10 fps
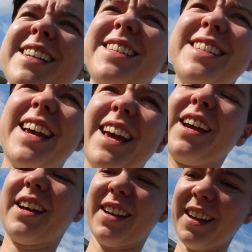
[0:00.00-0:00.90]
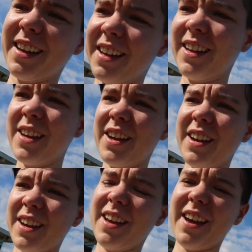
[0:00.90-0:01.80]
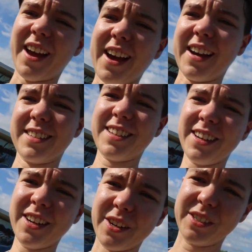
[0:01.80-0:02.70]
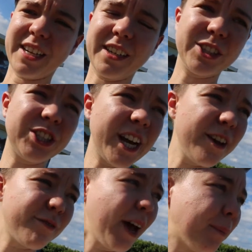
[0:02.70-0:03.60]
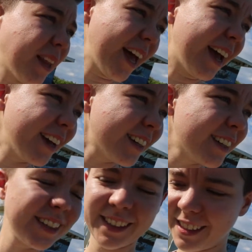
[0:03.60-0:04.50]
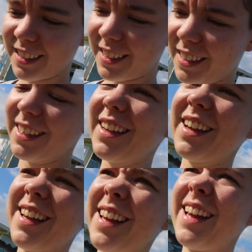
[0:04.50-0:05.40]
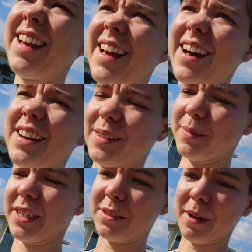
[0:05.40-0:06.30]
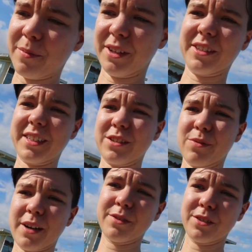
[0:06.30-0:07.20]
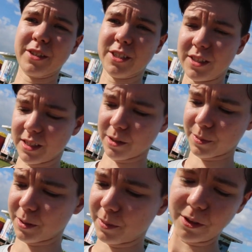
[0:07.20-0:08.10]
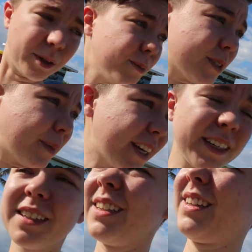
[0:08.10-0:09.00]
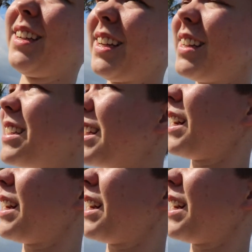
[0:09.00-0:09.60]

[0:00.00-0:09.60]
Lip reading: staying at Hotel Chez Family because my brother and his wife so graciously opened up their home to me to